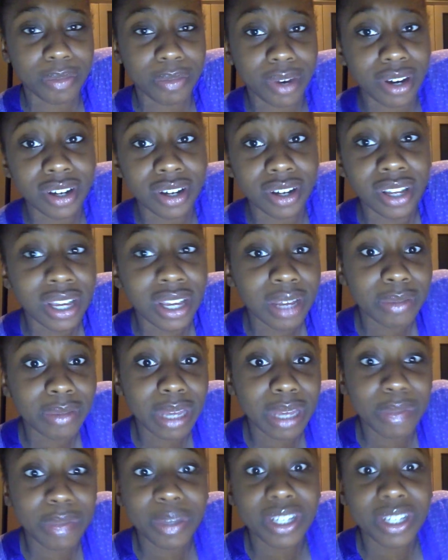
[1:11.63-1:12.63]
But
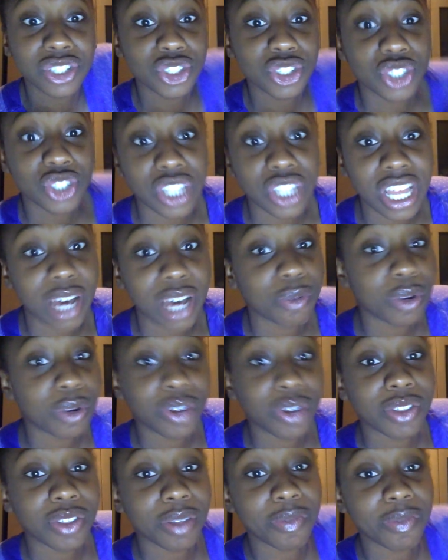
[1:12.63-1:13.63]
maybe it's just like one
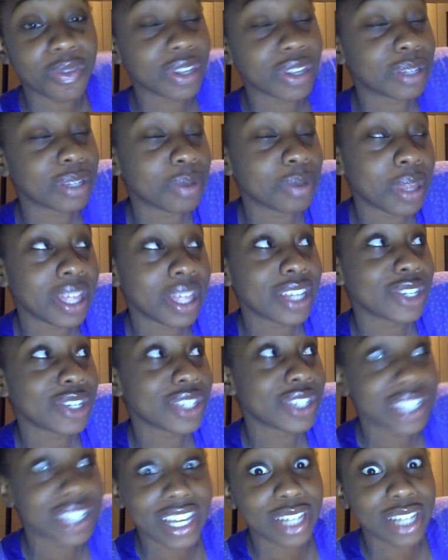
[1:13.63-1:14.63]
of them things where they
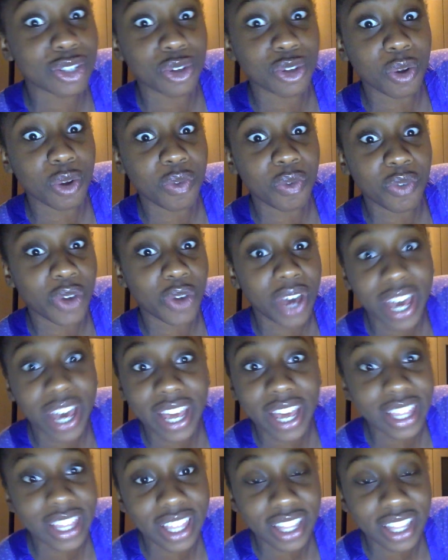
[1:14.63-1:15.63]
just say it's good for your
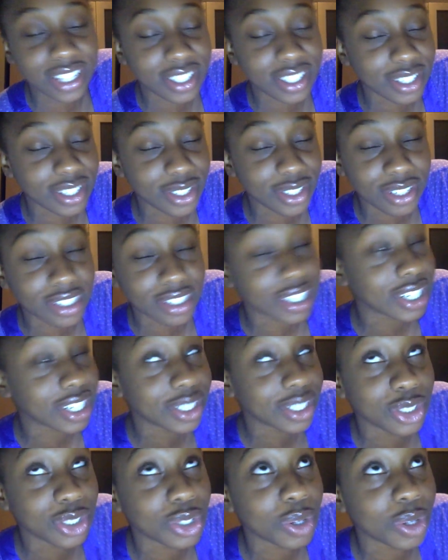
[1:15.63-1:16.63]
hair and that's it. So I was like,
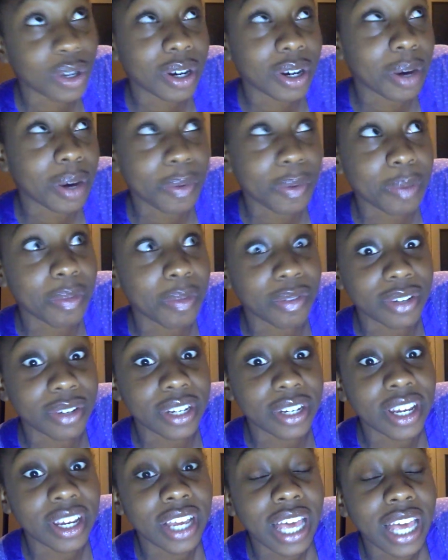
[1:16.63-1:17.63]
you know what, I can't be
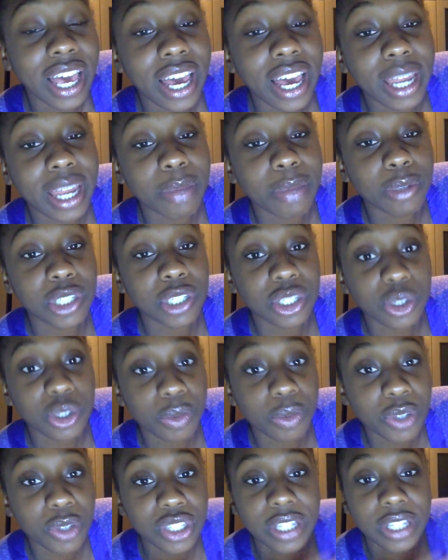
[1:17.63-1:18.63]
bothered anymore. So I
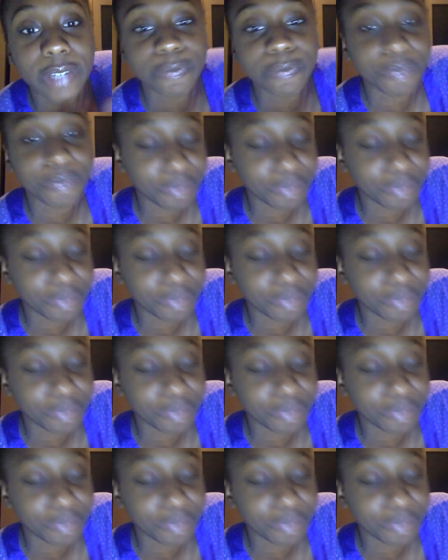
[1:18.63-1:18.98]
stopped using it.